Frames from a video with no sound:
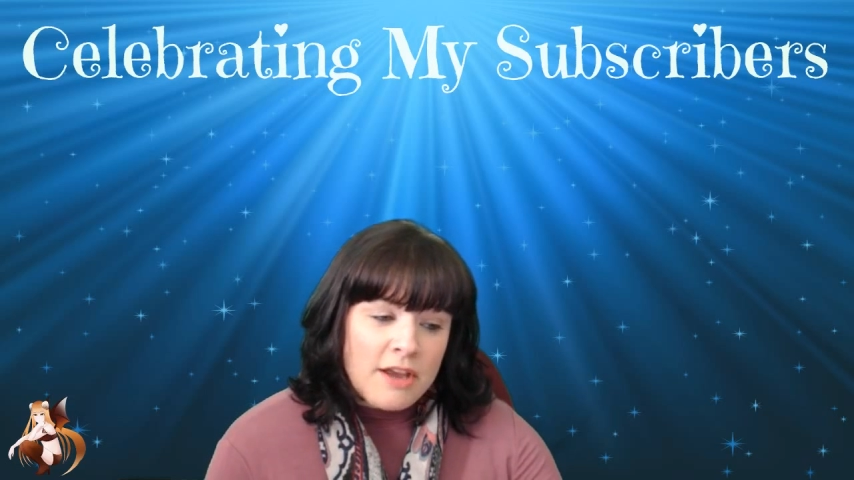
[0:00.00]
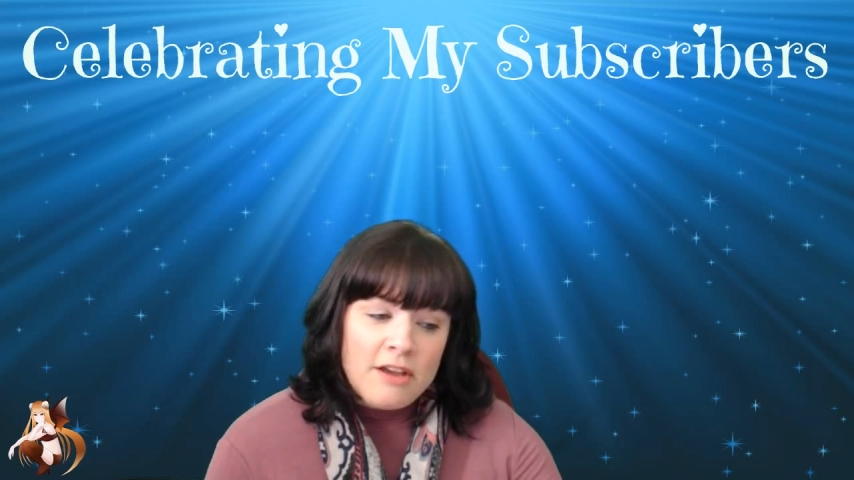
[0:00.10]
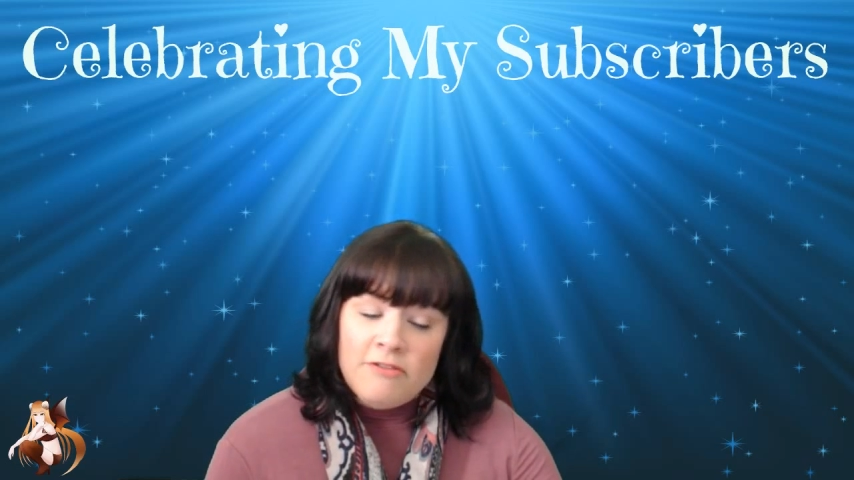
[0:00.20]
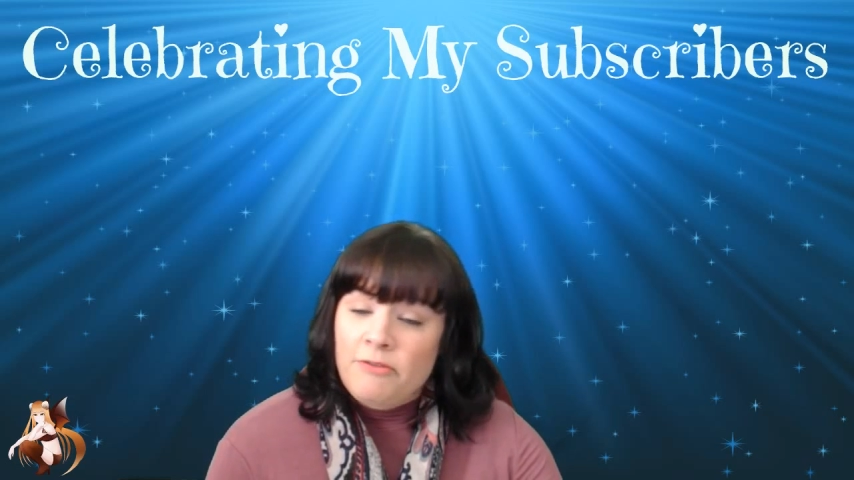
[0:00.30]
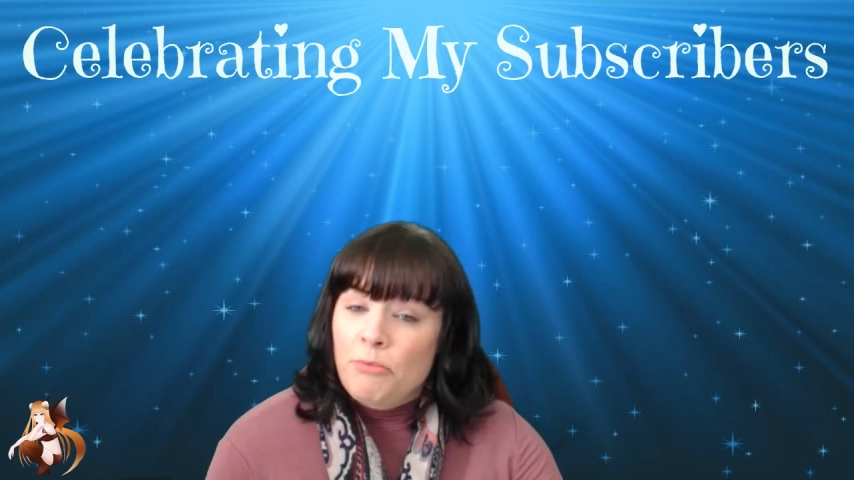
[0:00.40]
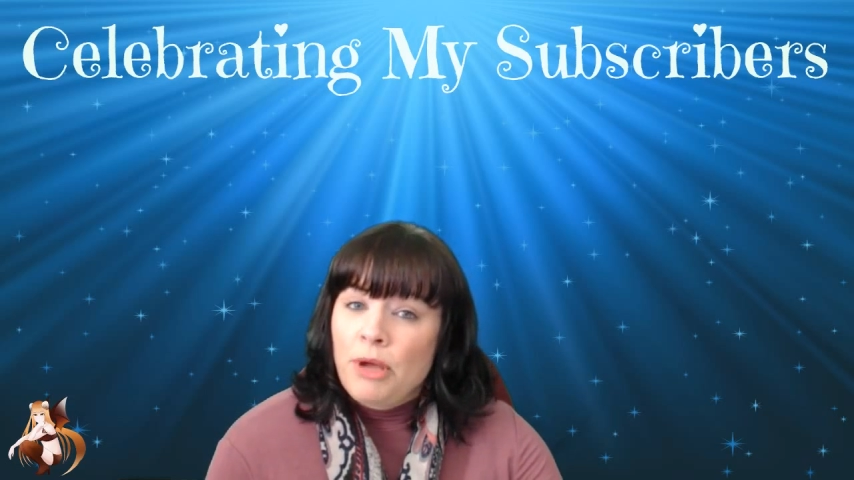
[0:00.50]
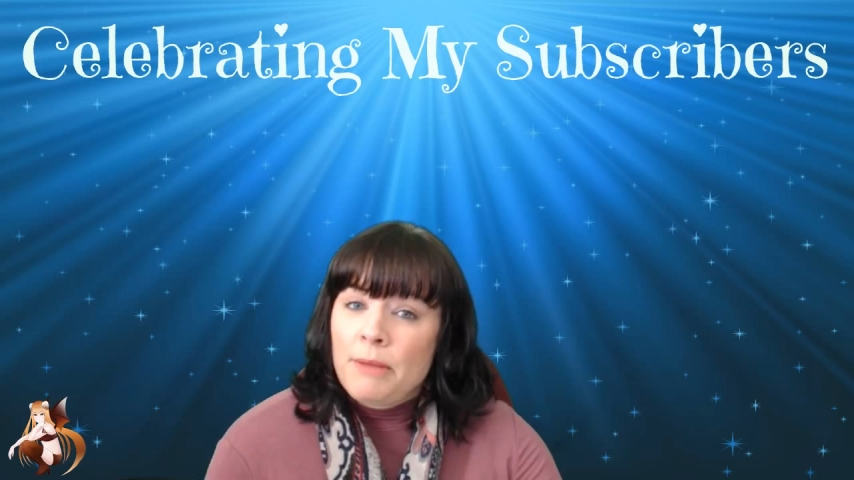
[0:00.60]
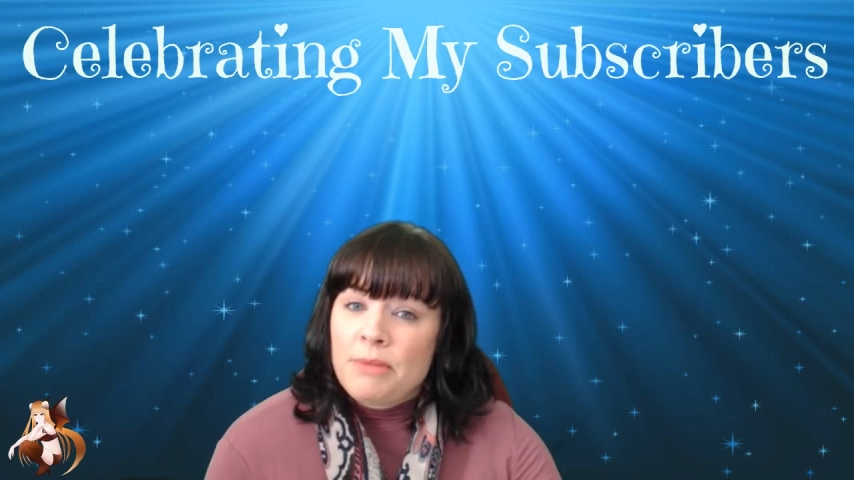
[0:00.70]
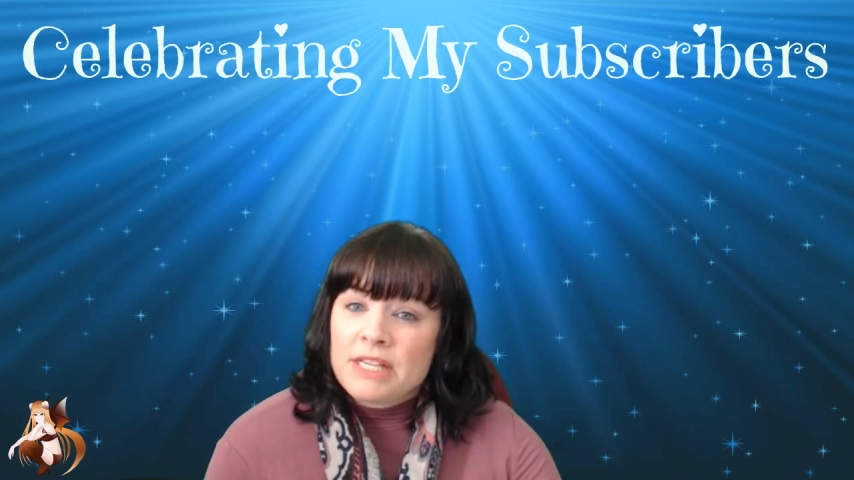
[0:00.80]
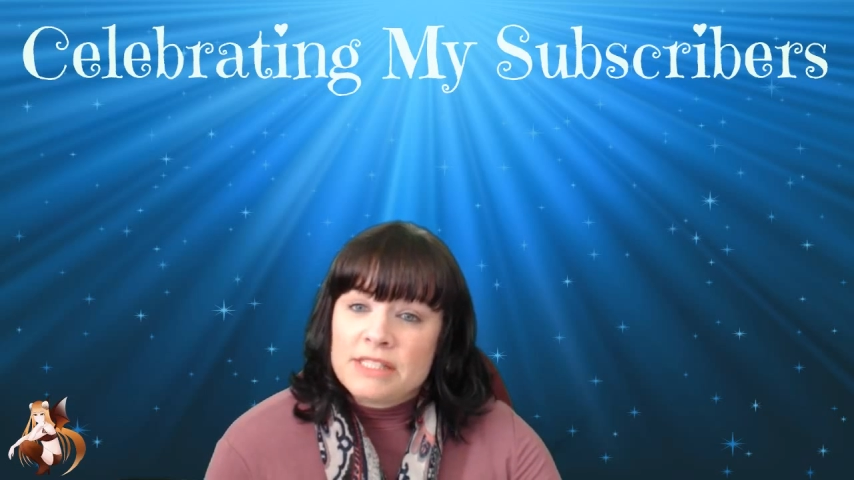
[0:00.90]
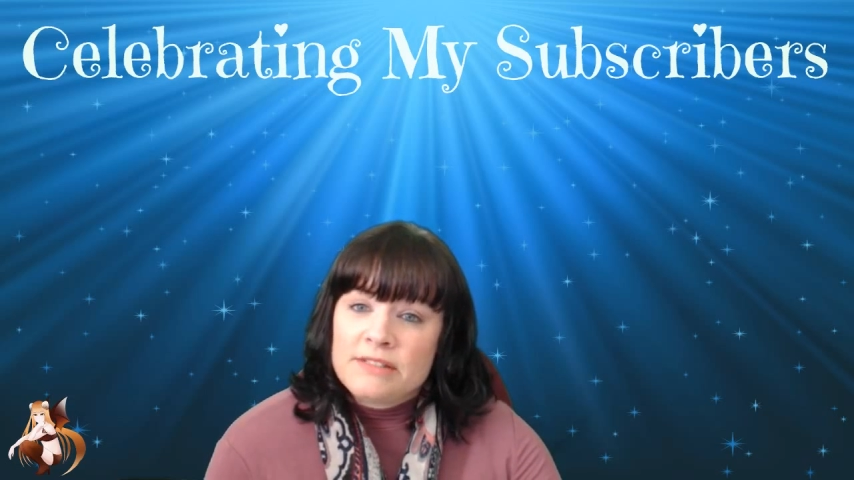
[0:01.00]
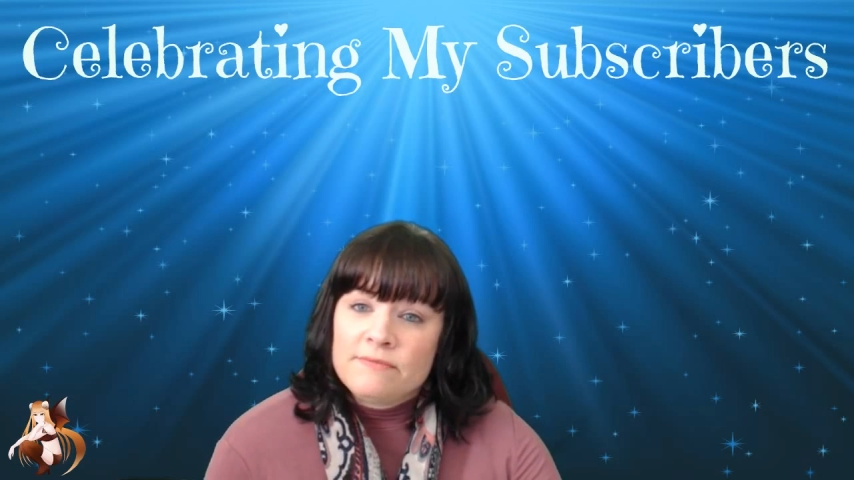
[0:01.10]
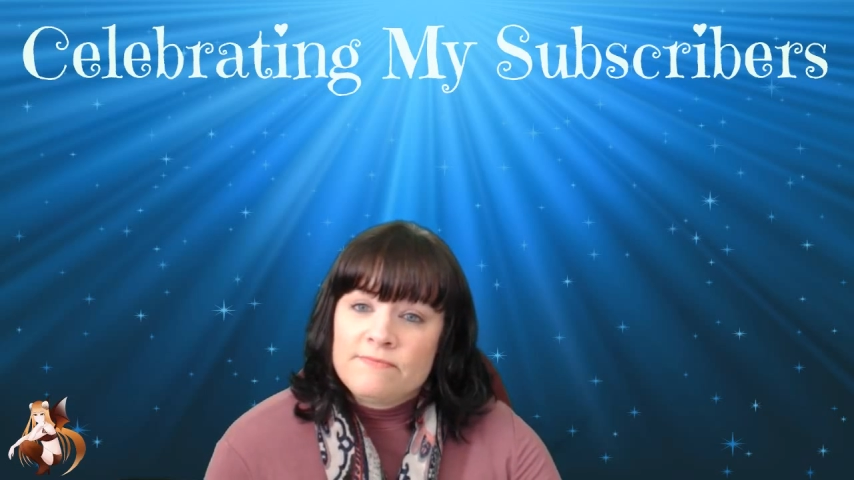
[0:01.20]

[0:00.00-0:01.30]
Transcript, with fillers: of puppies